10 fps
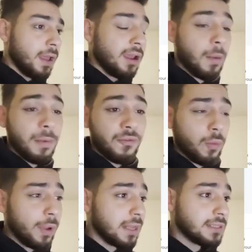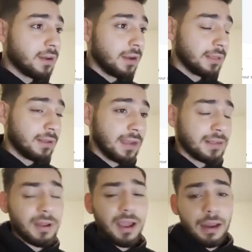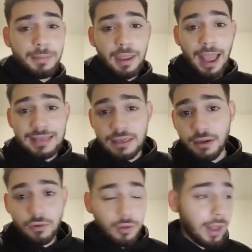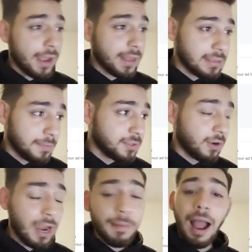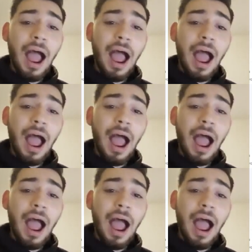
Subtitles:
Now before we get started guys, I'm not gonna be asking you to like and subscribe.